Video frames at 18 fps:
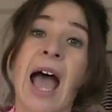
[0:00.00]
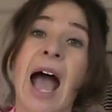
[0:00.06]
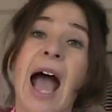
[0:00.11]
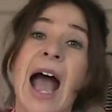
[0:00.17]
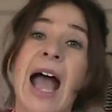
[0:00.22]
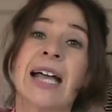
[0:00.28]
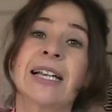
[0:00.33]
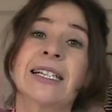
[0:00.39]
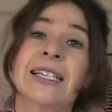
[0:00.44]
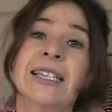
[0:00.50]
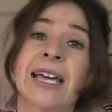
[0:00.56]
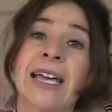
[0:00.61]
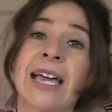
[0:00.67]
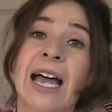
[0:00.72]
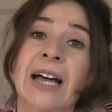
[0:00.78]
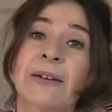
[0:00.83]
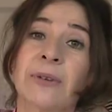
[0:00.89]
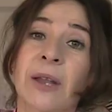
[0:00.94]
and they
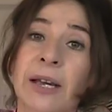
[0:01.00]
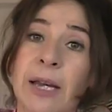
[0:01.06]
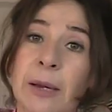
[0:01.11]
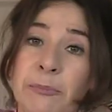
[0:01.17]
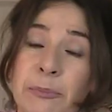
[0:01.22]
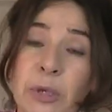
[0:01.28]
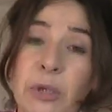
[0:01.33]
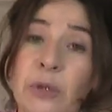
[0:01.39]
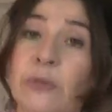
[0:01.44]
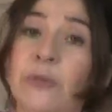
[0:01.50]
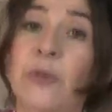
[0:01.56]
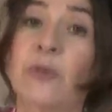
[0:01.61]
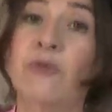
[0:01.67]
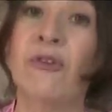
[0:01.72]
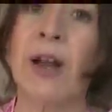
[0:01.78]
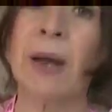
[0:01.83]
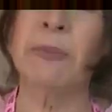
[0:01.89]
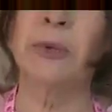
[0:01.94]
have like a beautiful
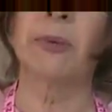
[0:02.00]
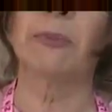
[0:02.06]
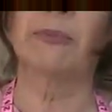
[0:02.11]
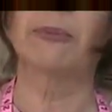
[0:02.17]
remnant